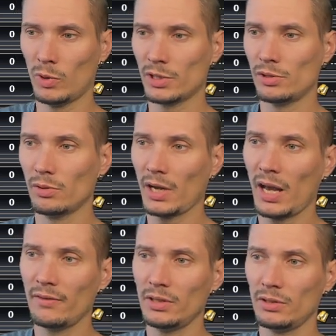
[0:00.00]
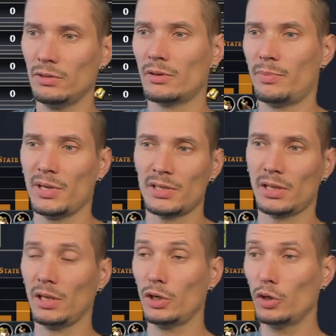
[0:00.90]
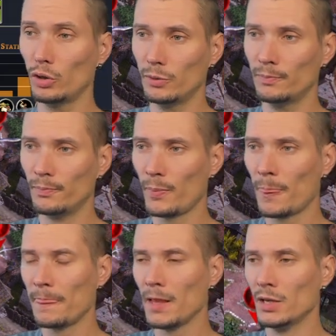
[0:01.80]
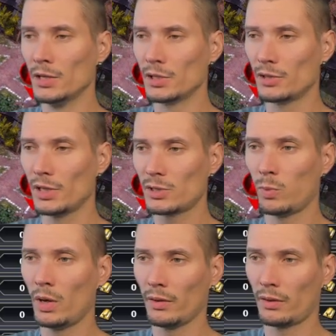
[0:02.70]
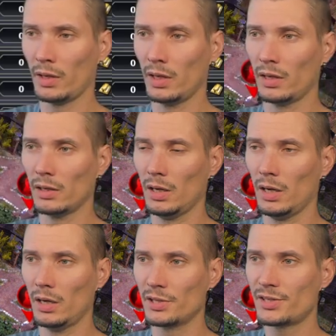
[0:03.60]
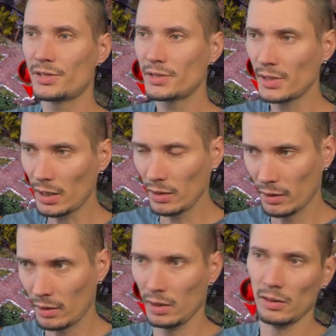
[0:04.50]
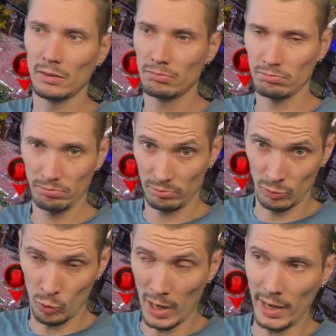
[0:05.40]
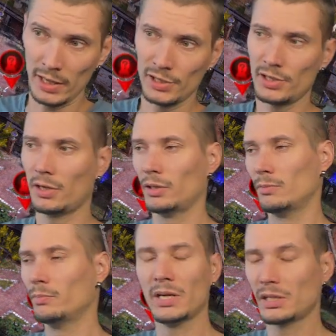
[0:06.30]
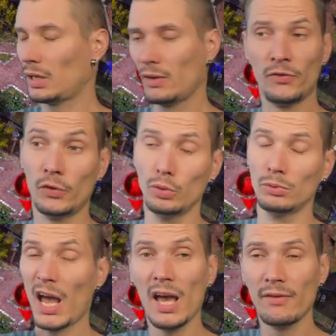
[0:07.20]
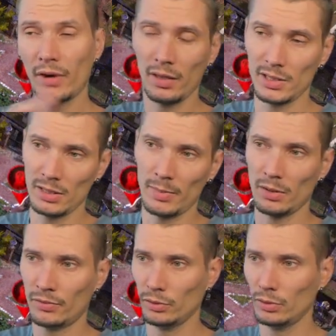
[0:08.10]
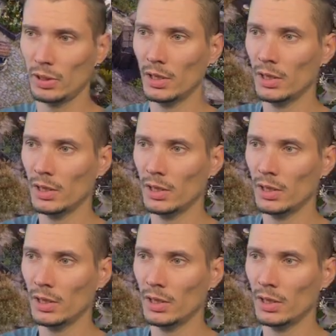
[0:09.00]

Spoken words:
Once you have it, you're basically good. So that's one thing. Second thing, why I started, basically food. Everything is about food.